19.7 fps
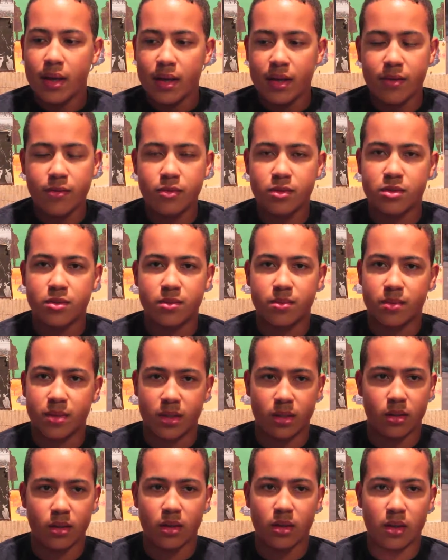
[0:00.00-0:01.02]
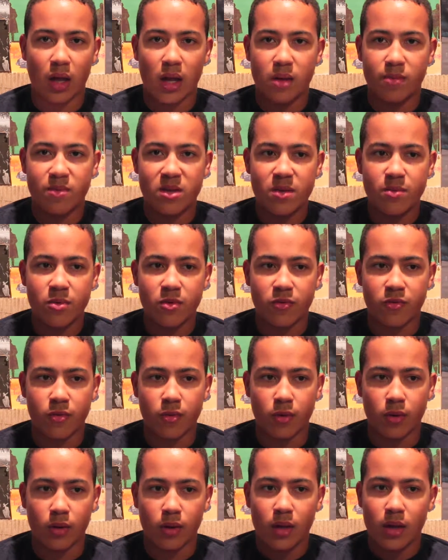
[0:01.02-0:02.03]
He was killing a lot of people
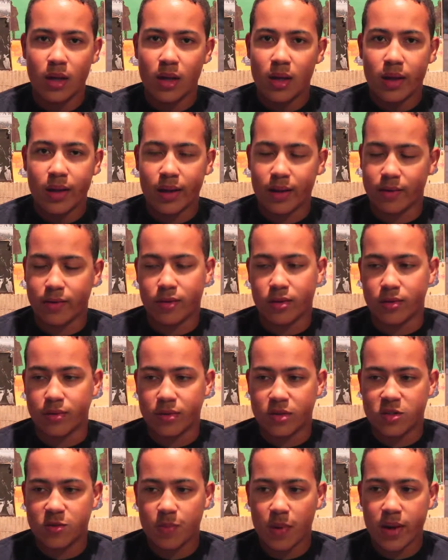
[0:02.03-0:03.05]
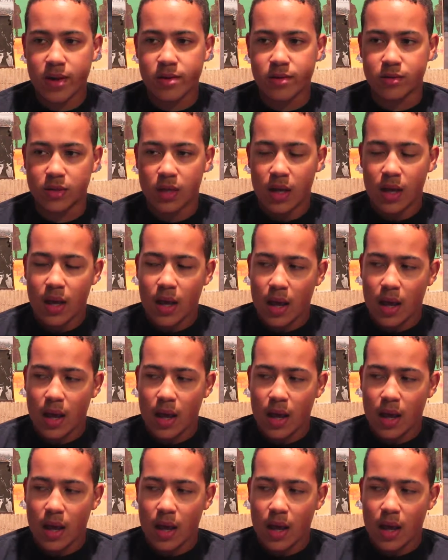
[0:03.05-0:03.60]
for it, including spiders.